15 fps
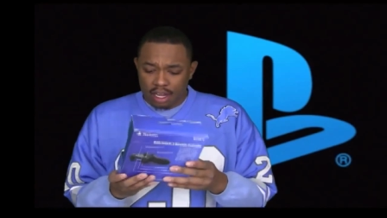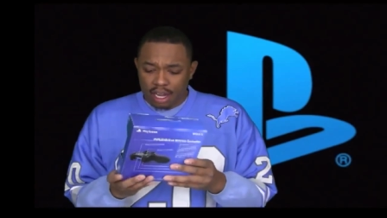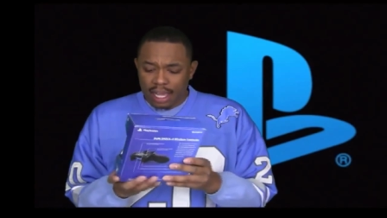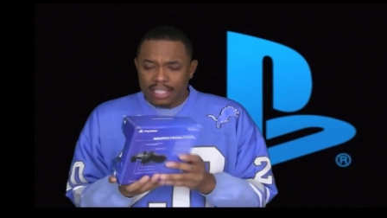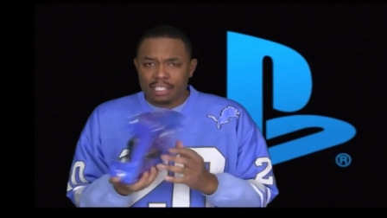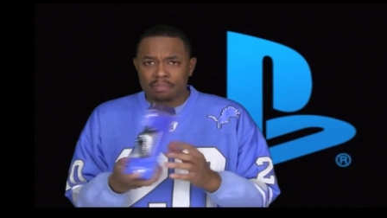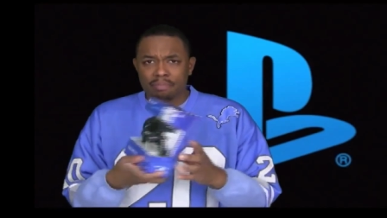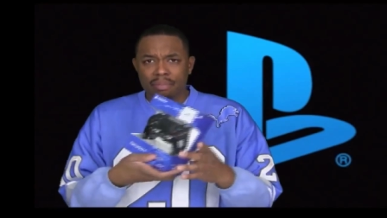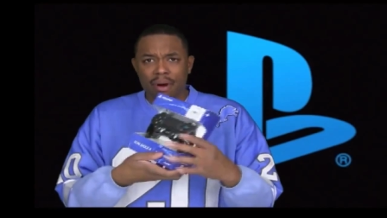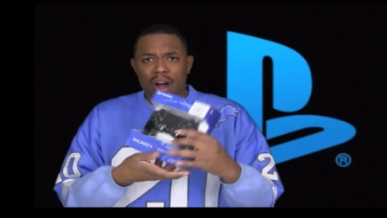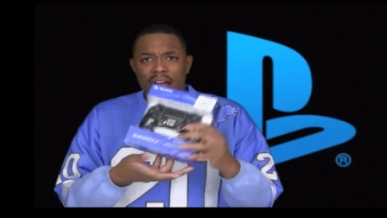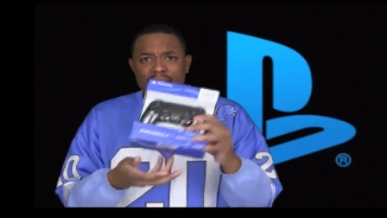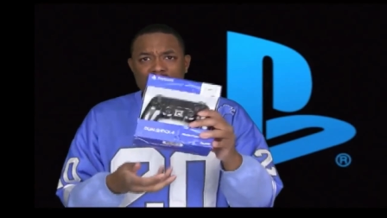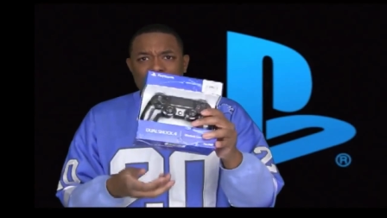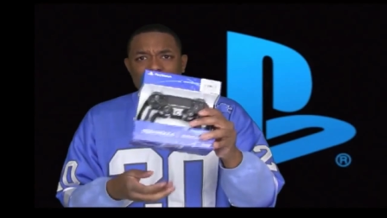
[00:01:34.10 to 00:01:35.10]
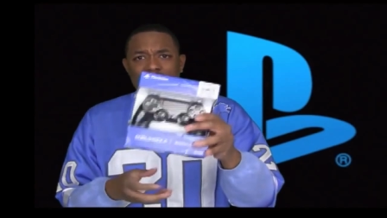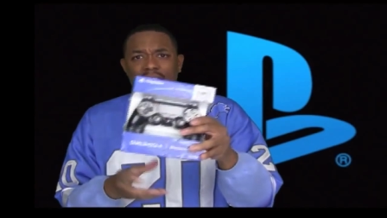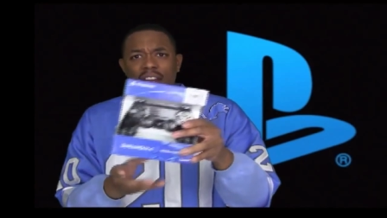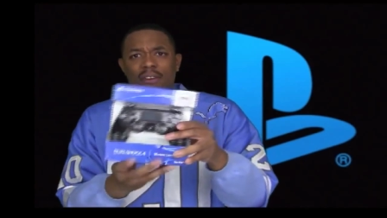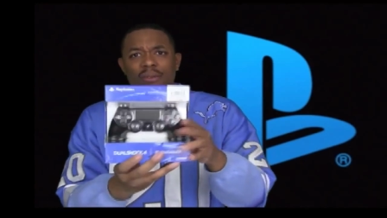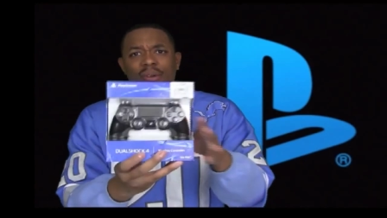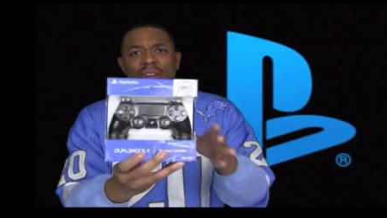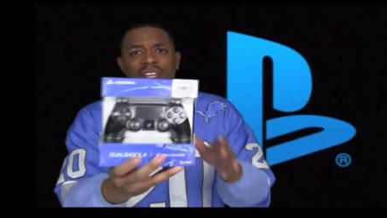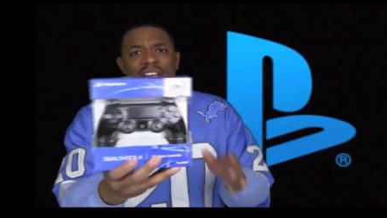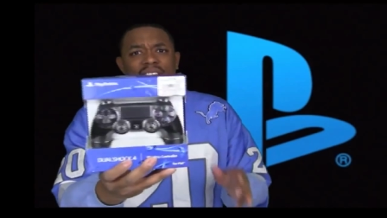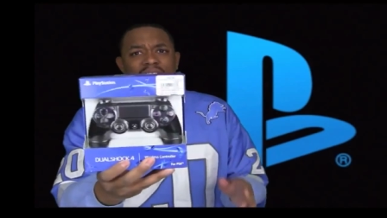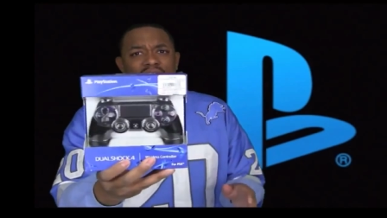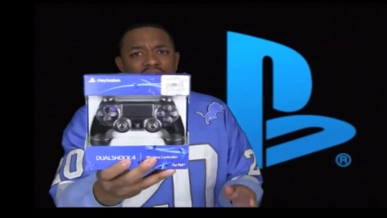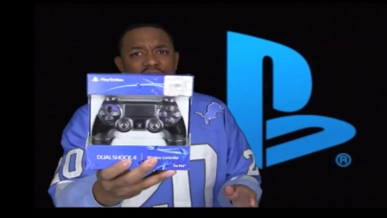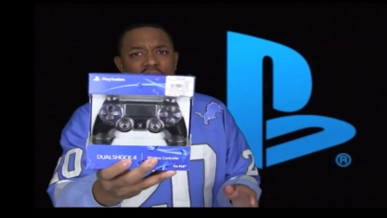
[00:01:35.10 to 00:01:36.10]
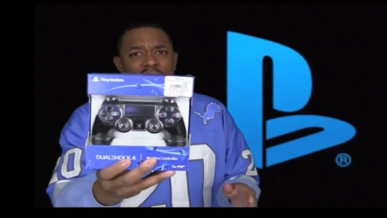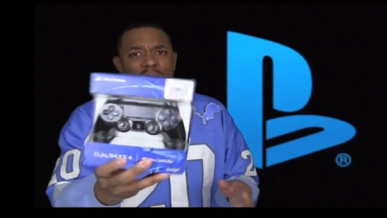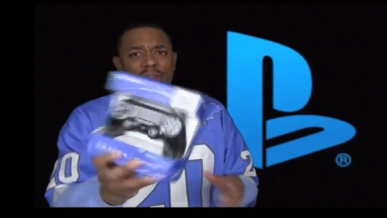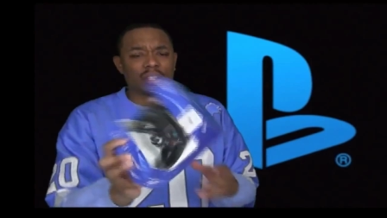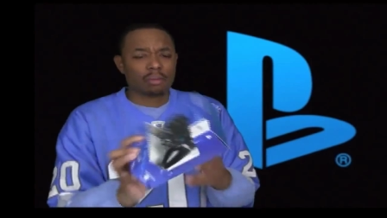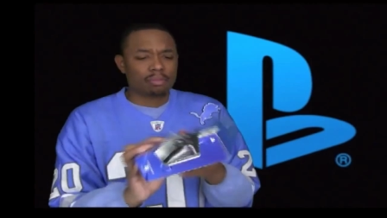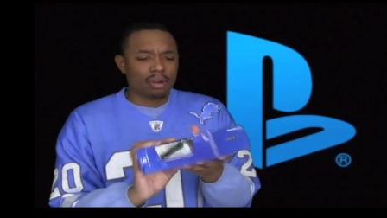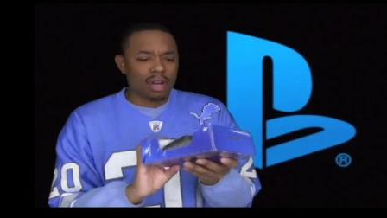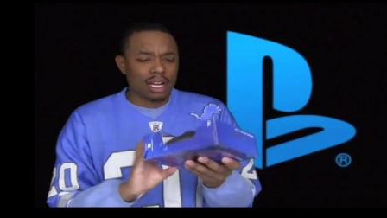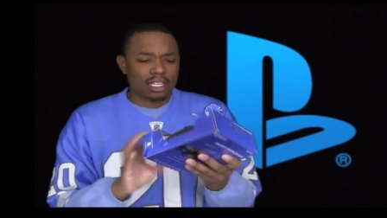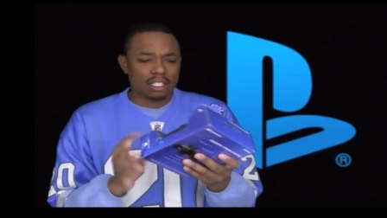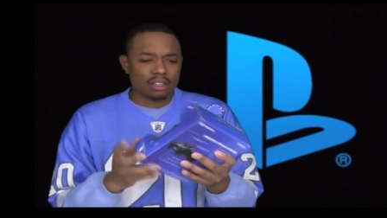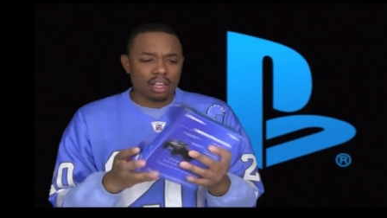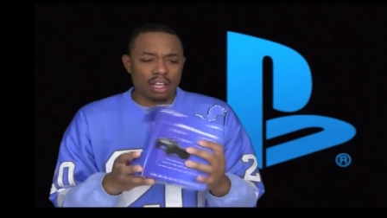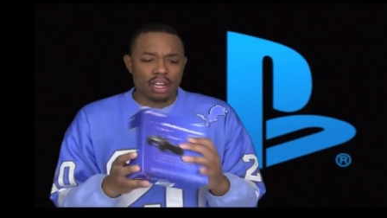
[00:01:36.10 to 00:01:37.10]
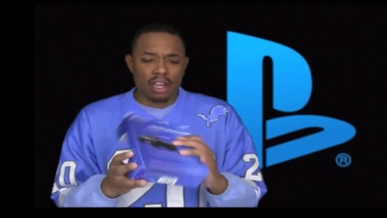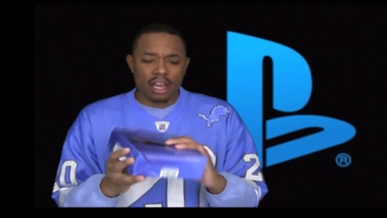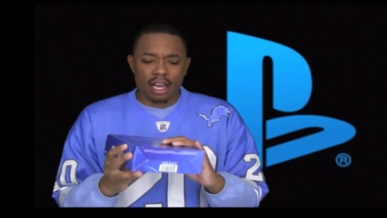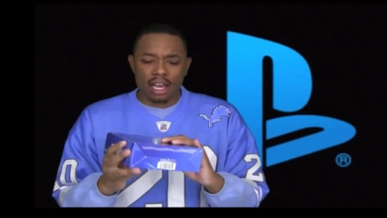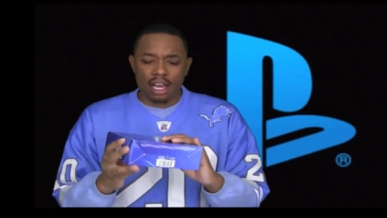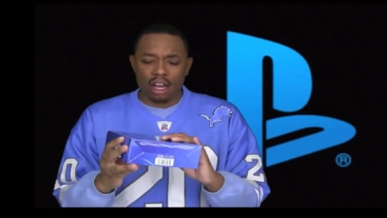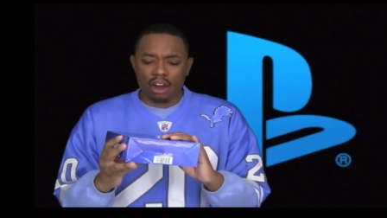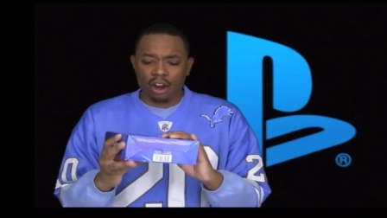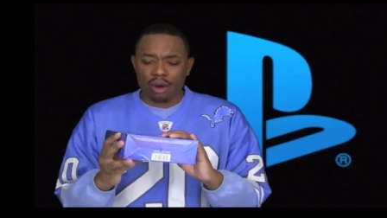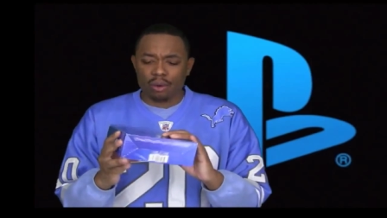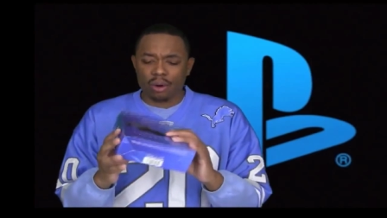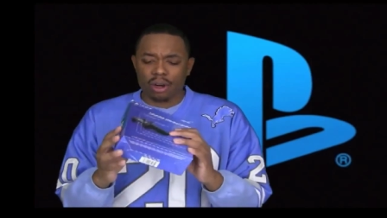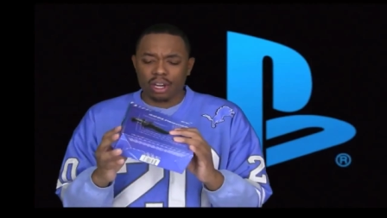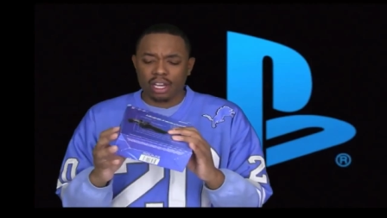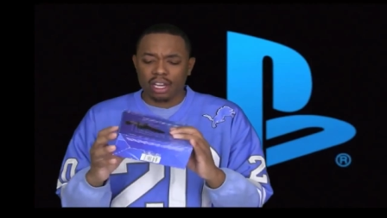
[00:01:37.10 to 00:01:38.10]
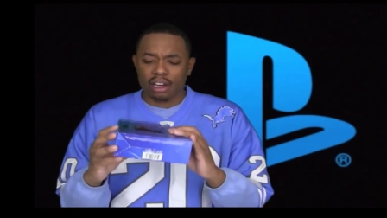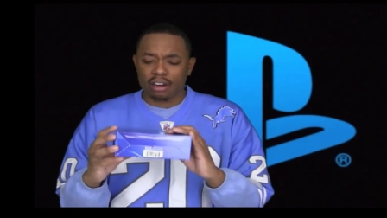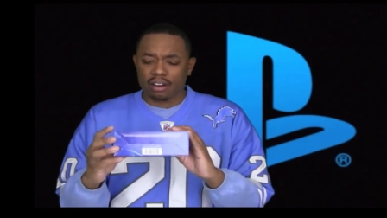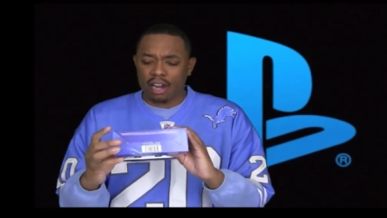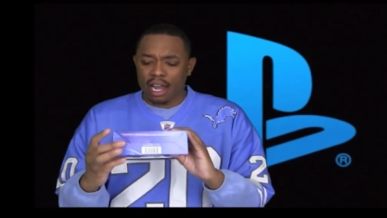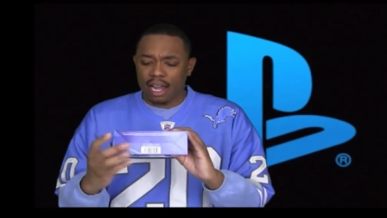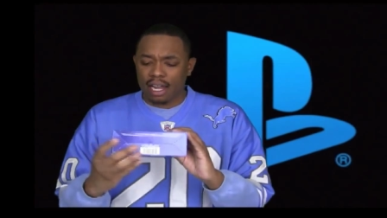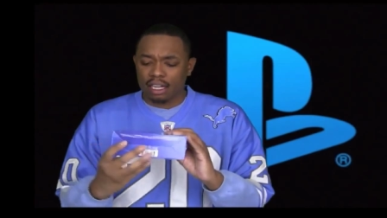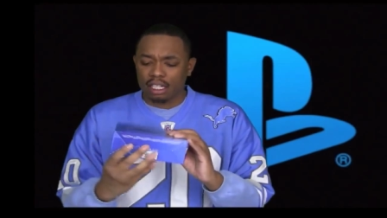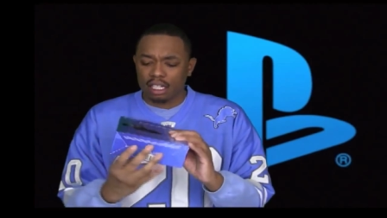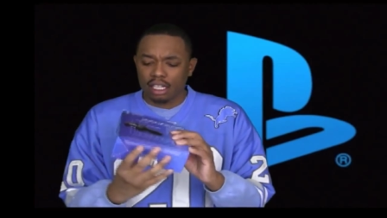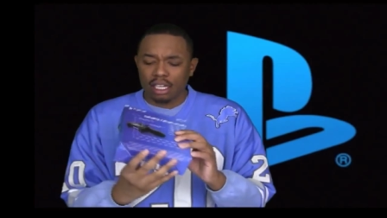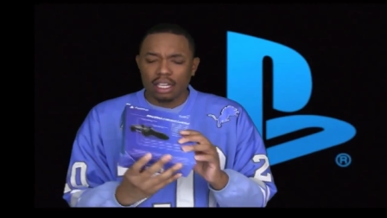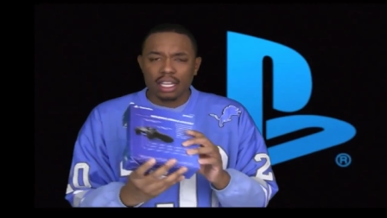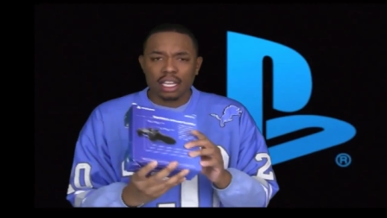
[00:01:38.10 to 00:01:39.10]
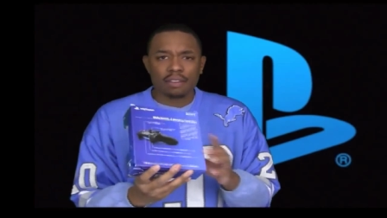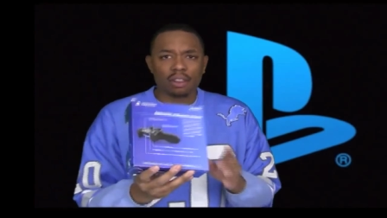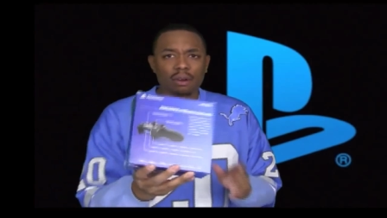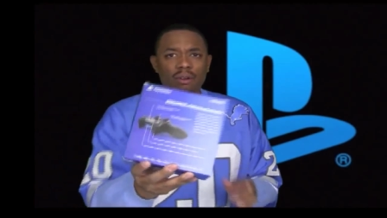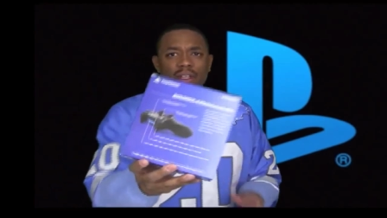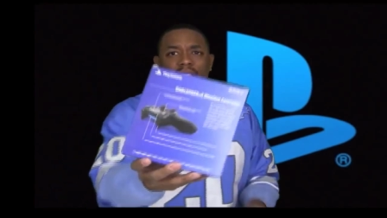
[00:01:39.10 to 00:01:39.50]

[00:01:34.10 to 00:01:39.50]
nice boxing. They did a really nice job with the box and artwork here. A few little